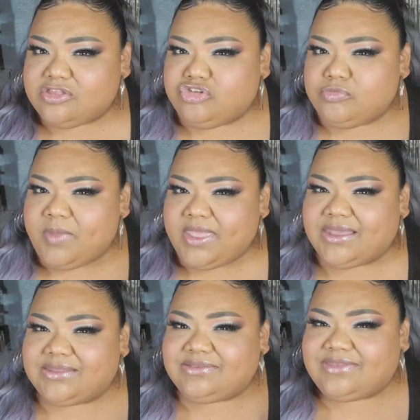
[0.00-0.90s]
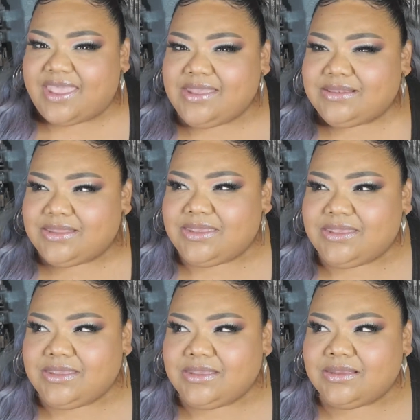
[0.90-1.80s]
to make a
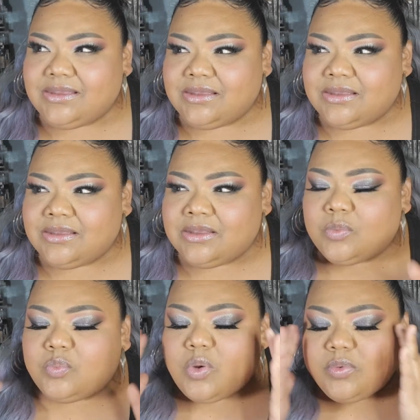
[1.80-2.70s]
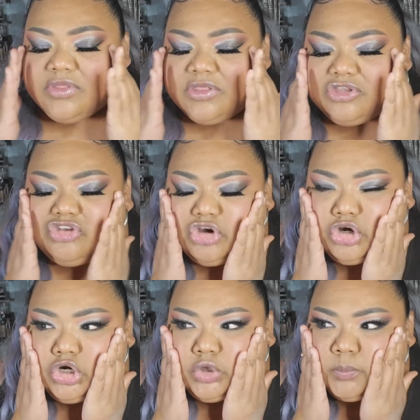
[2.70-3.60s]
daily, what was the
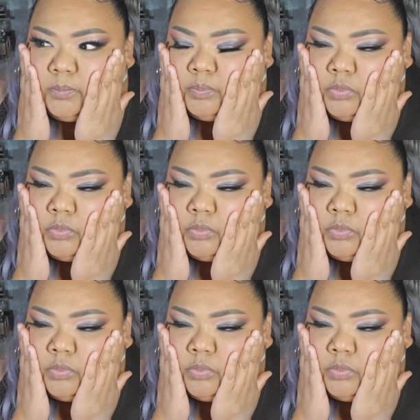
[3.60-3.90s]
term?